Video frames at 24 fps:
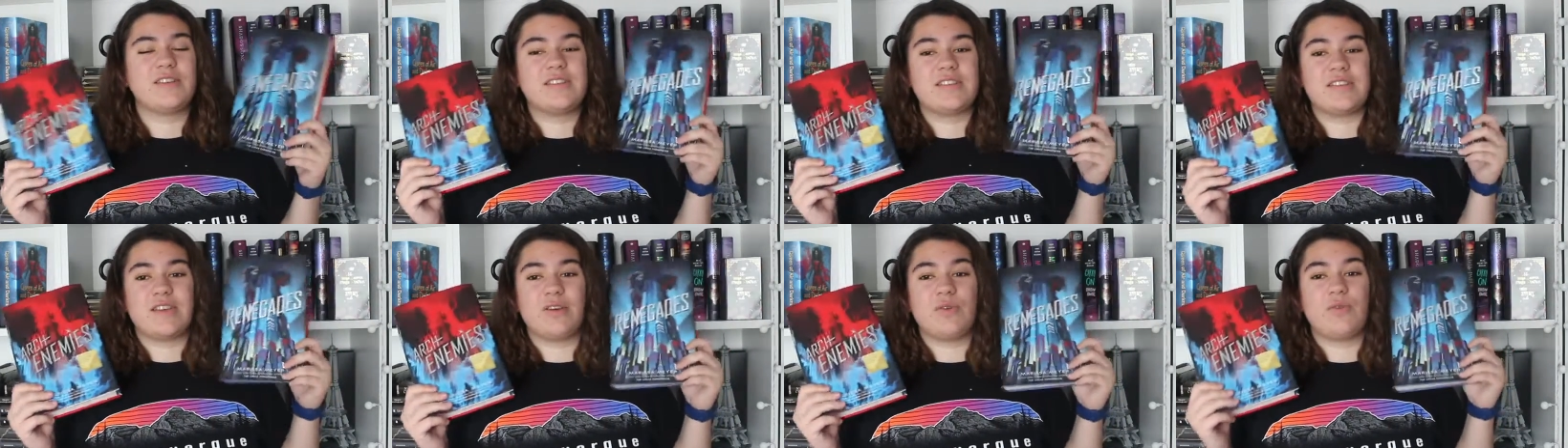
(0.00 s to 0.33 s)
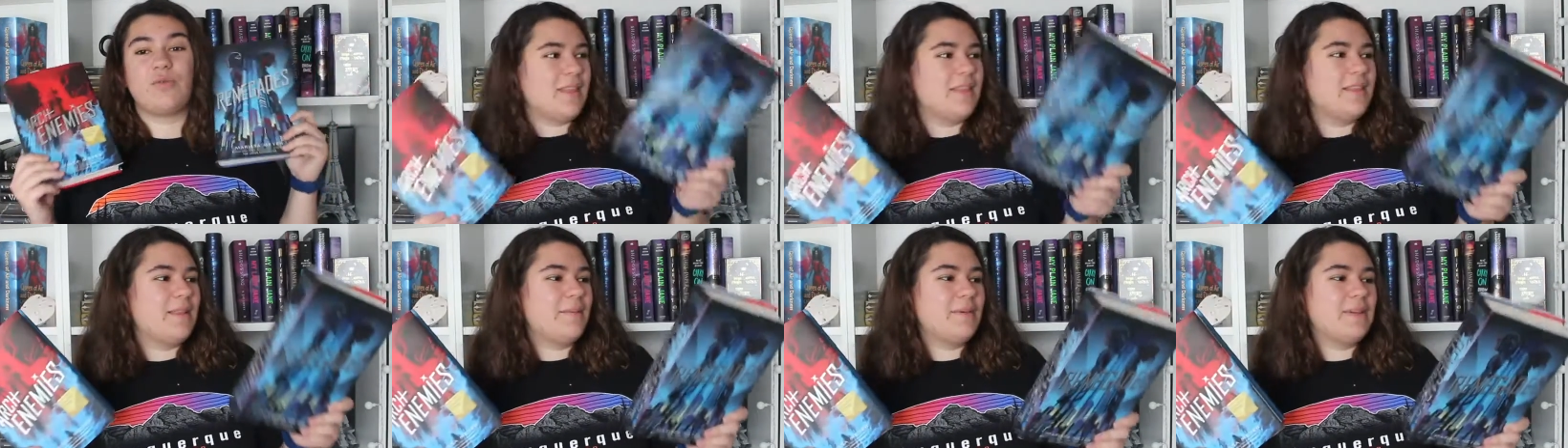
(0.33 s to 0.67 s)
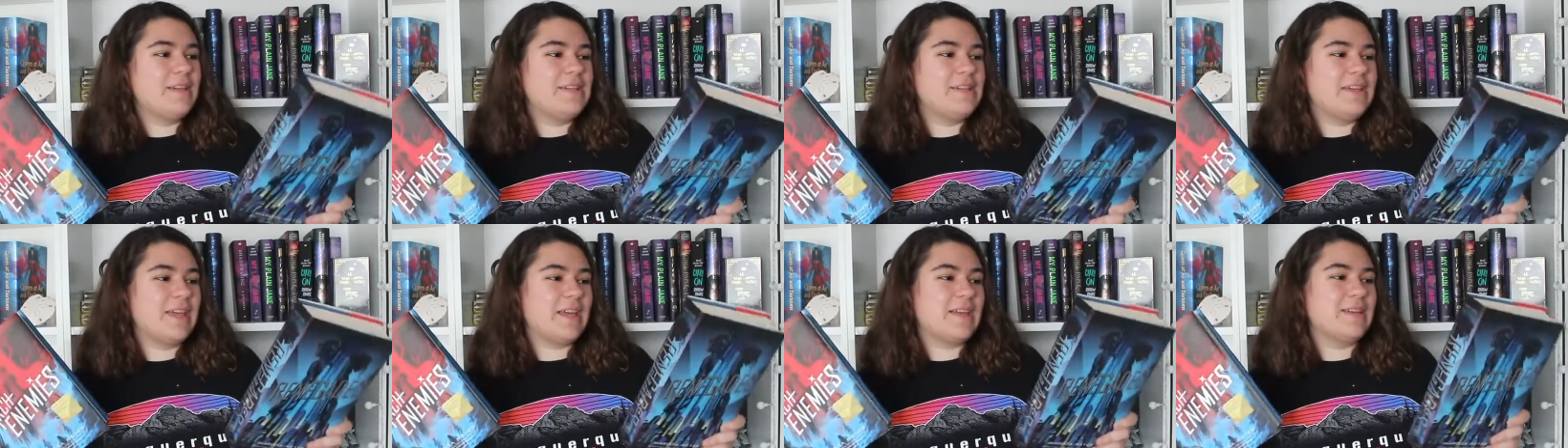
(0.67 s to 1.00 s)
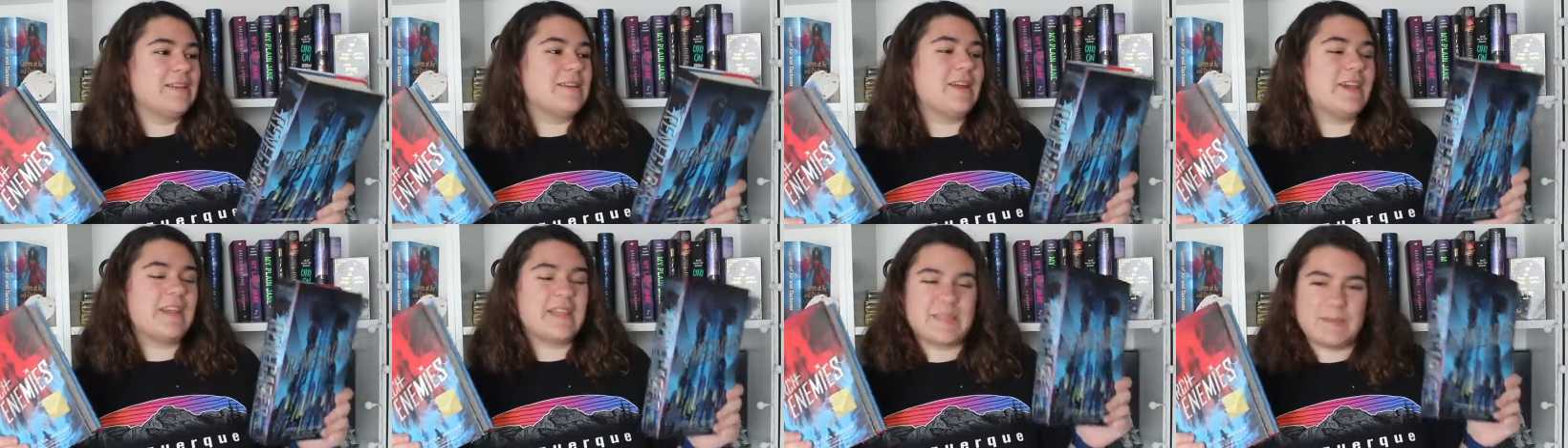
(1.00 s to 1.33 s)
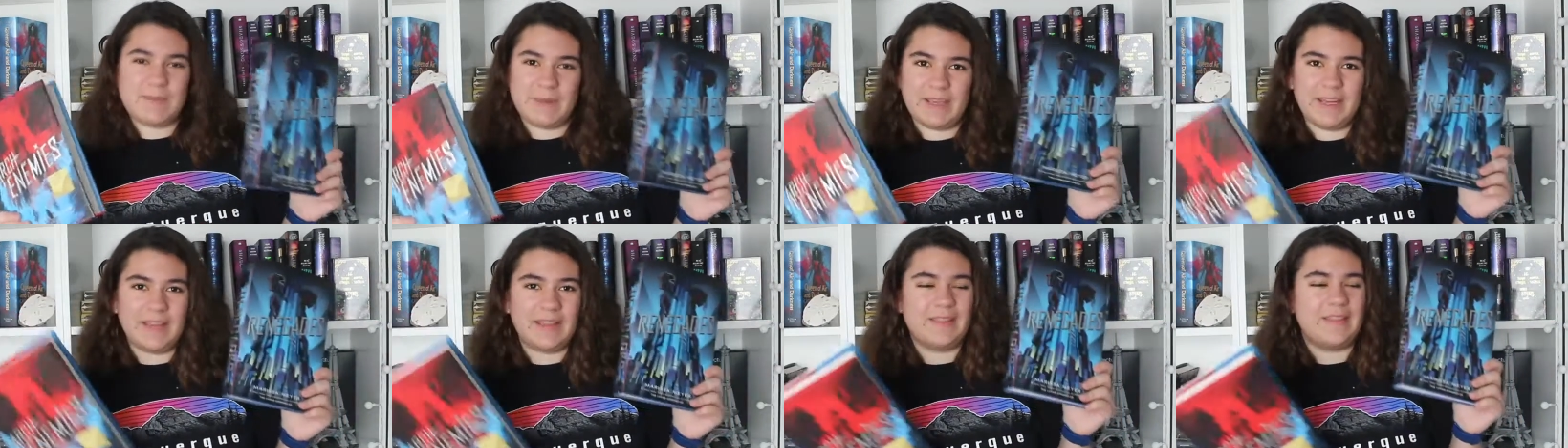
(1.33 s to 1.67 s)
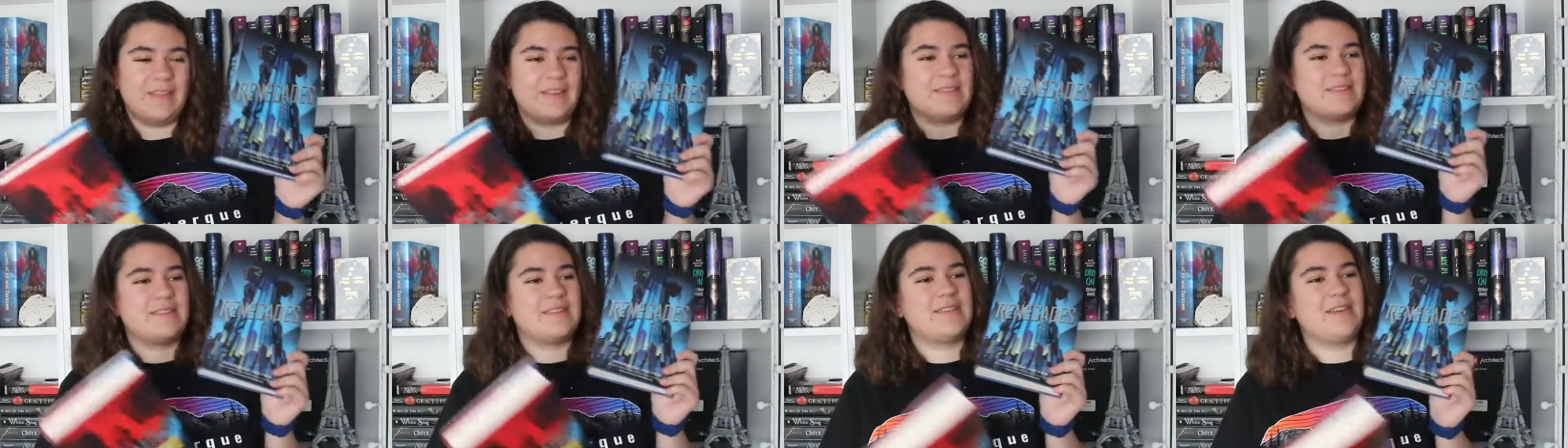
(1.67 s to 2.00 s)
so let me get into explaining
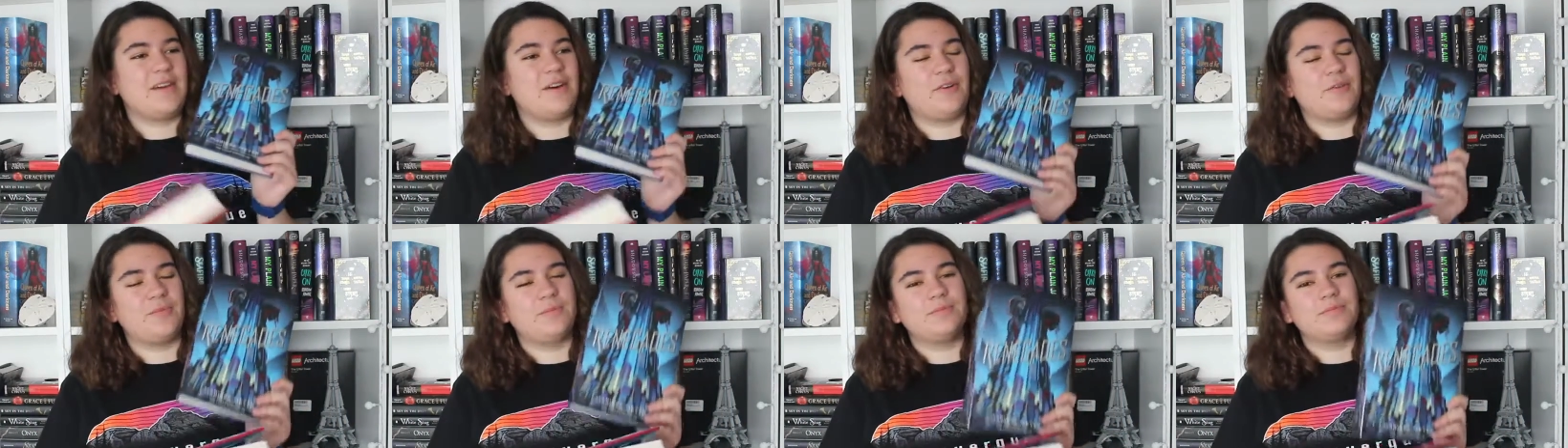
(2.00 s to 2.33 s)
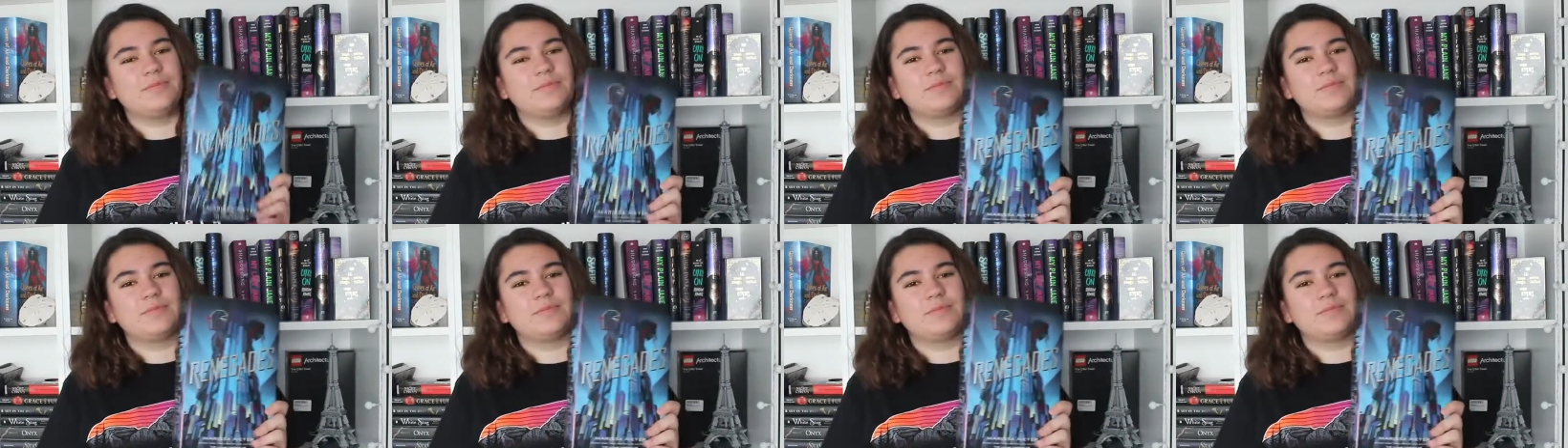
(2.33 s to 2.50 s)
this. So